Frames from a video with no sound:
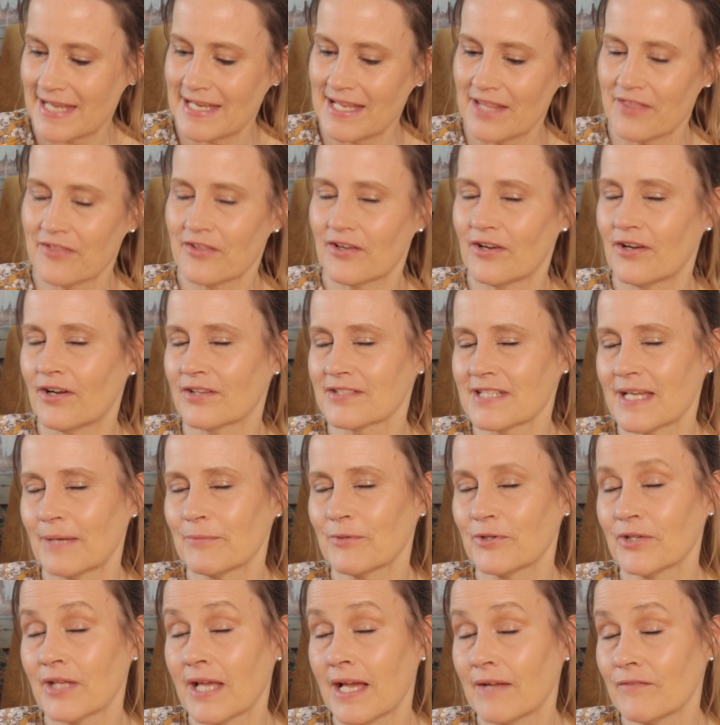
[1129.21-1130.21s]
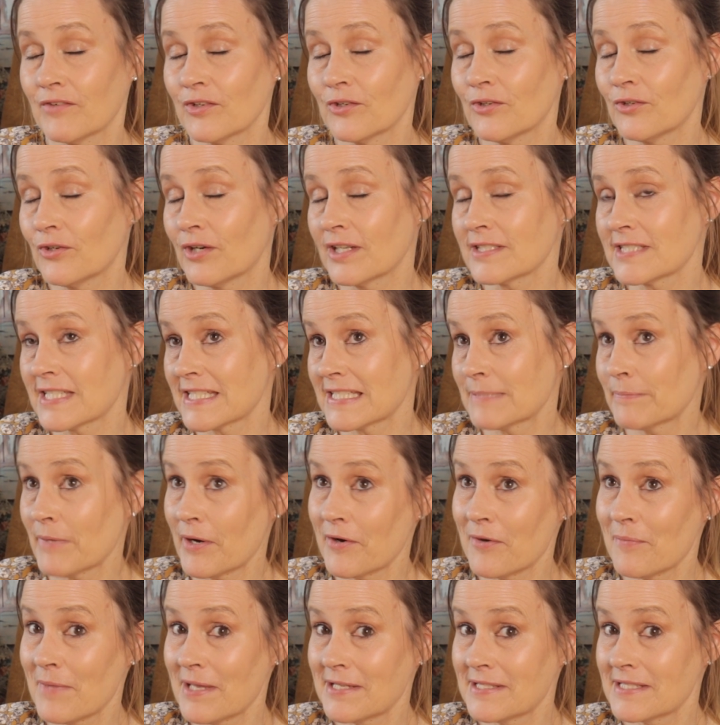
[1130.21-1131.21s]
And I thought, I'm going to have a go at
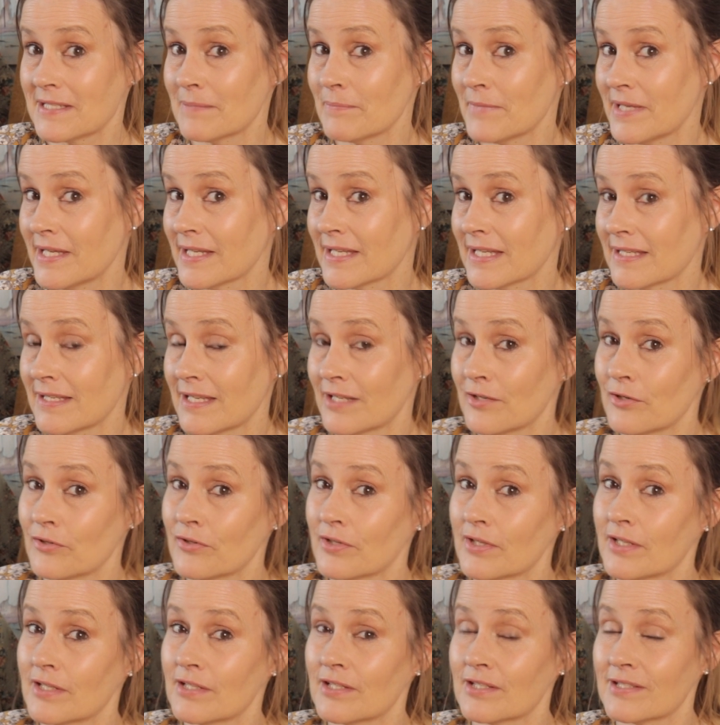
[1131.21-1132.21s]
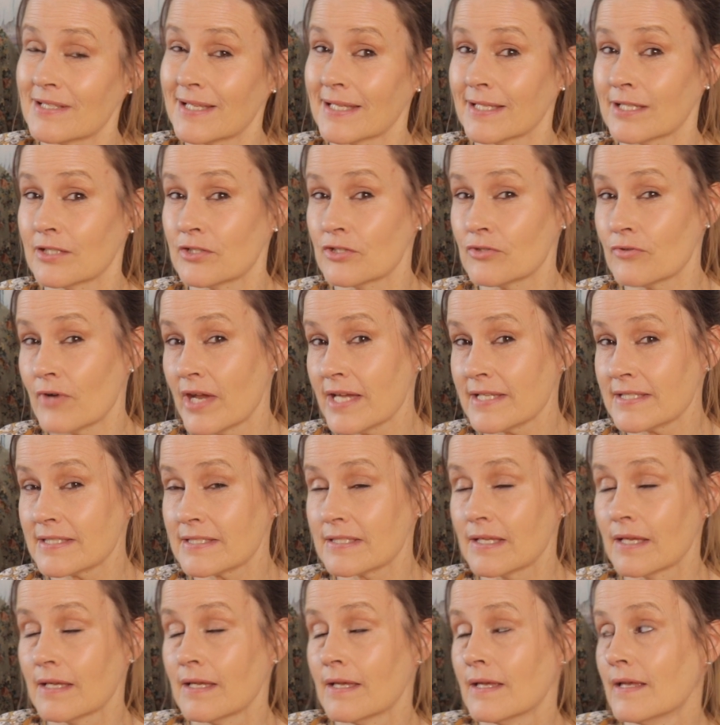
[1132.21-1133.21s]
experimenting, making another like
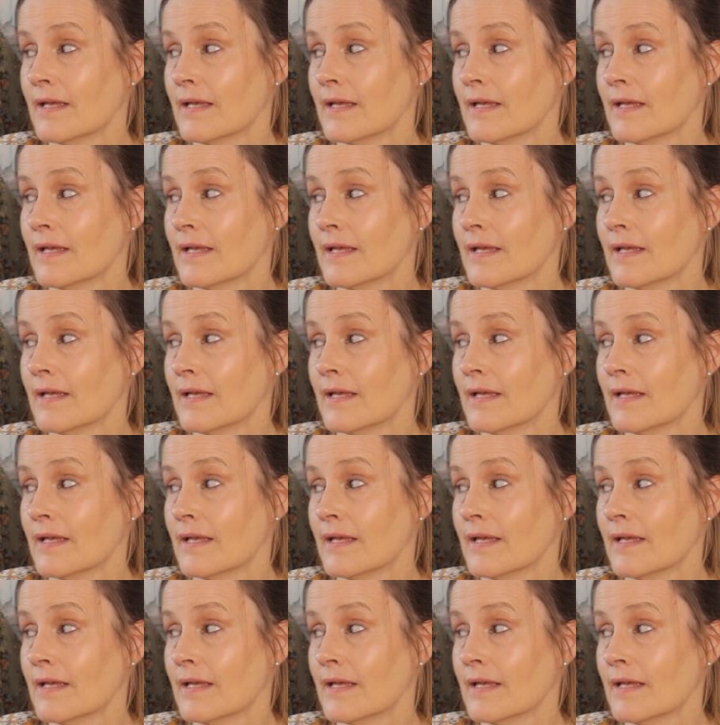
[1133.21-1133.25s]
dress